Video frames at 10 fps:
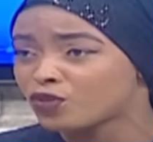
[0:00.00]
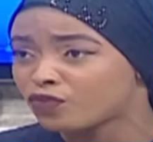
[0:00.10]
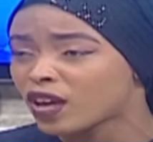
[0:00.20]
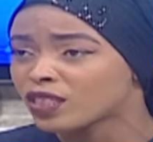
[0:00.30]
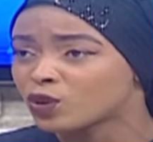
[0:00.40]

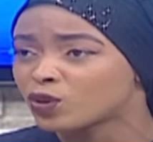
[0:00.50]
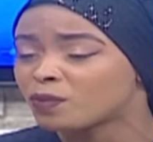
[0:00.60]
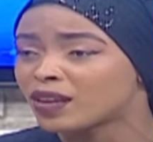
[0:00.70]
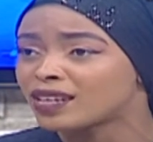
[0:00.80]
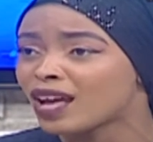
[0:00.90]
fatherhood
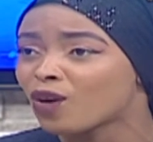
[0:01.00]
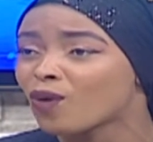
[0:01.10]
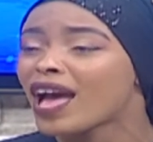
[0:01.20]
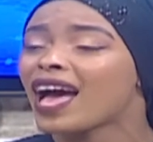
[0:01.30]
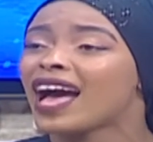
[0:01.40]
but now
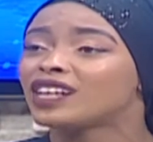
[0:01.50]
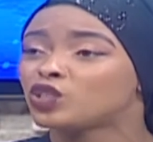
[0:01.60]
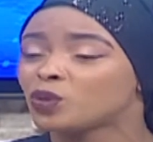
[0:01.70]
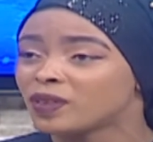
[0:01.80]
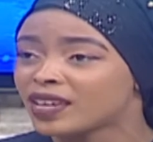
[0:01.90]
has
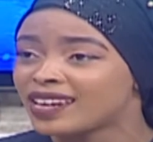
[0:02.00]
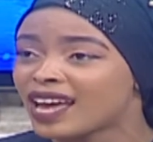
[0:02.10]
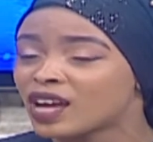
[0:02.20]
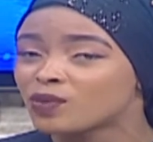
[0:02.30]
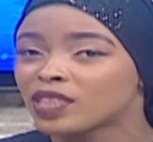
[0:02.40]
to be a
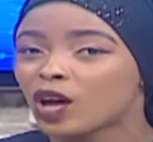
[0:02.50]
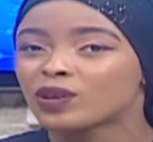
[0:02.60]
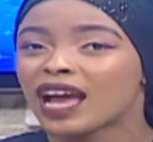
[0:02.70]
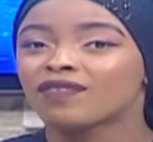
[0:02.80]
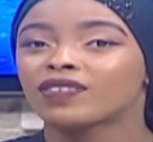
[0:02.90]
dad without
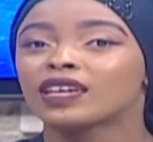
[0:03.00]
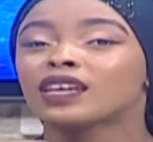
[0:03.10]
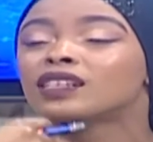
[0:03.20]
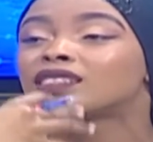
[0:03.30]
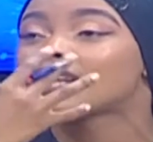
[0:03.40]
having
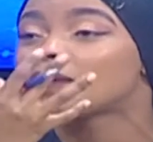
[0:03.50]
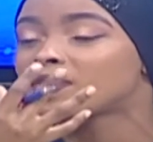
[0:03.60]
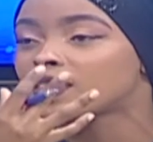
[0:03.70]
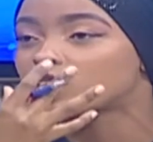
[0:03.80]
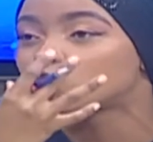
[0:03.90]

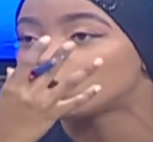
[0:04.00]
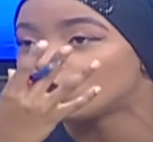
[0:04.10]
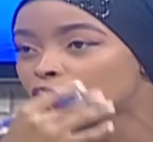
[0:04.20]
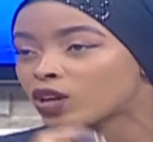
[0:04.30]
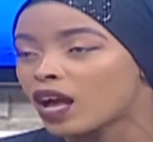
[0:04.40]
something to
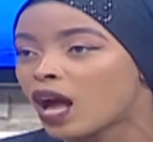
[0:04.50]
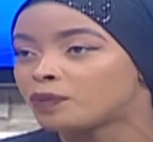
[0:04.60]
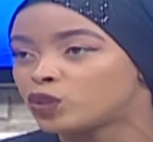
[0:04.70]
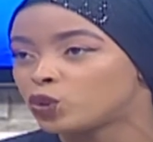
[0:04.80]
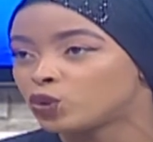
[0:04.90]
look
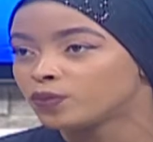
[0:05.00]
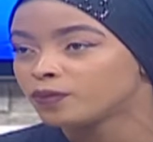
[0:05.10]
up to?